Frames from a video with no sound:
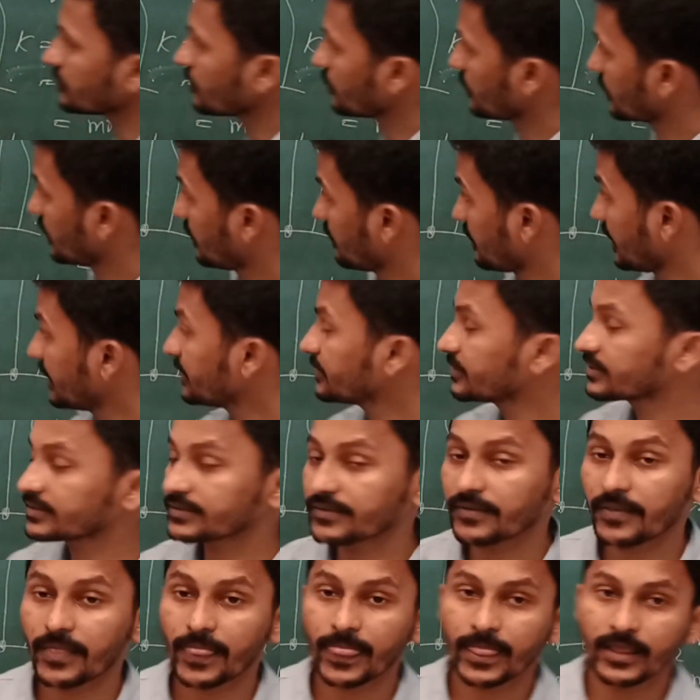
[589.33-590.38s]
right?
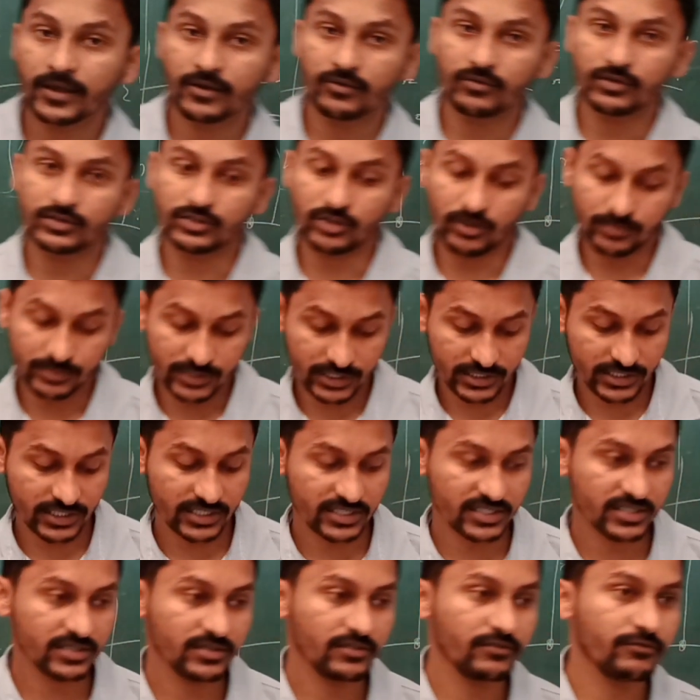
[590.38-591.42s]
When the object
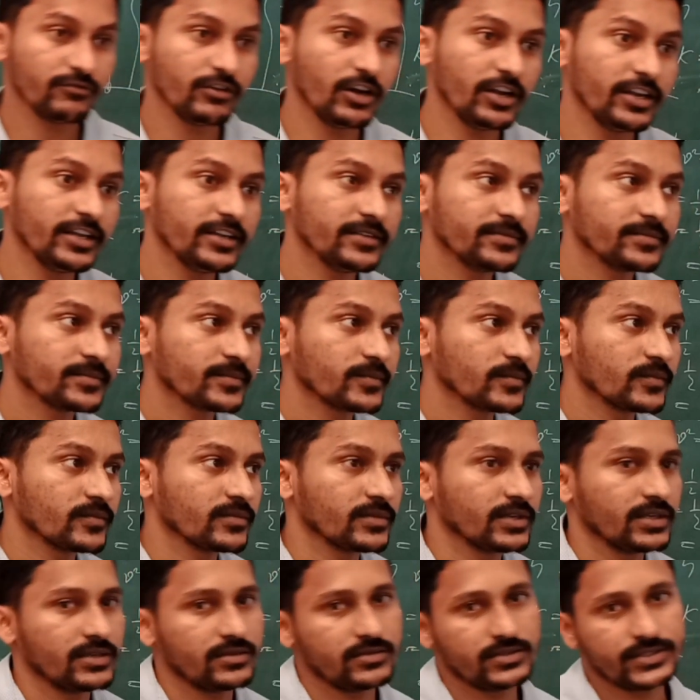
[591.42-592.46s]
is falling,
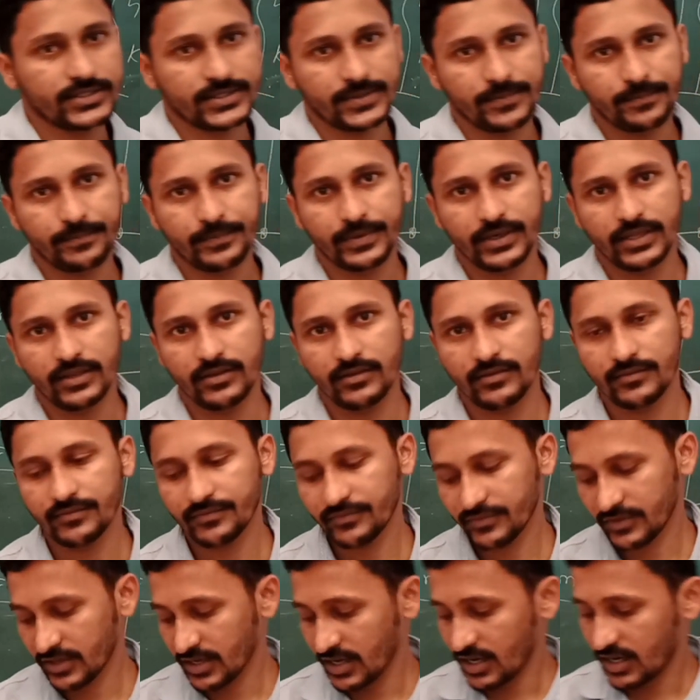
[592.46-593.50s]
simple.
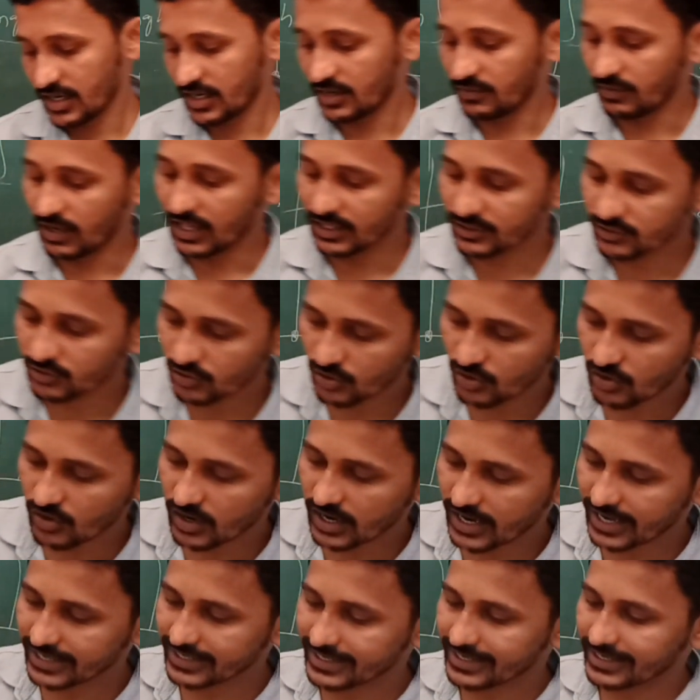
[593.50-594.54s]
Now also
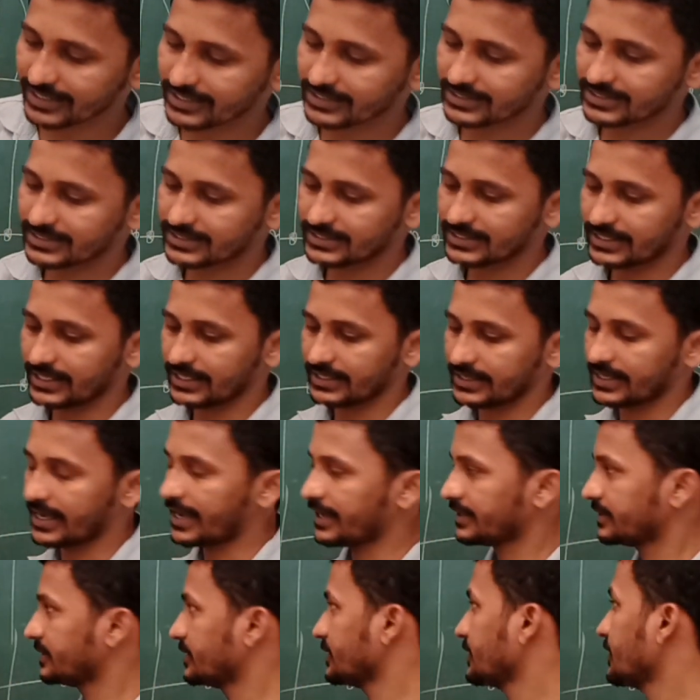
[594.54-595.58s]
I can say
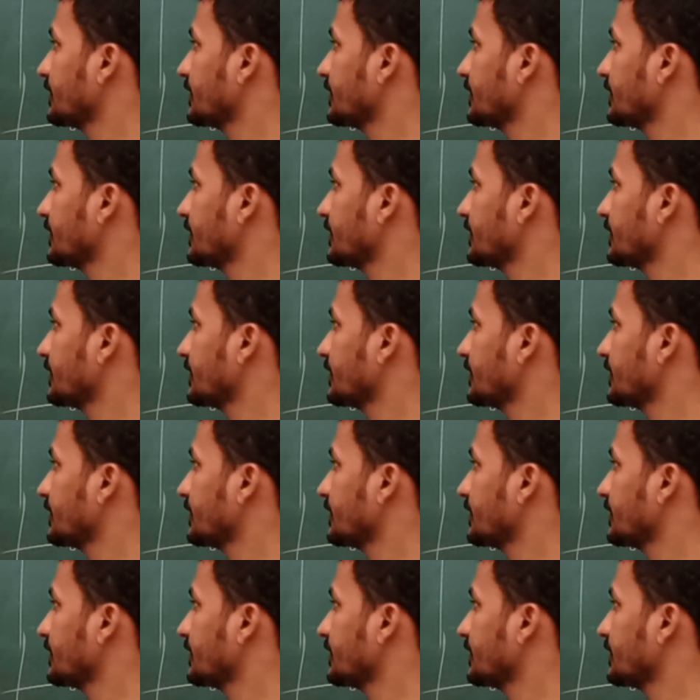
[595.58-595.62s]
that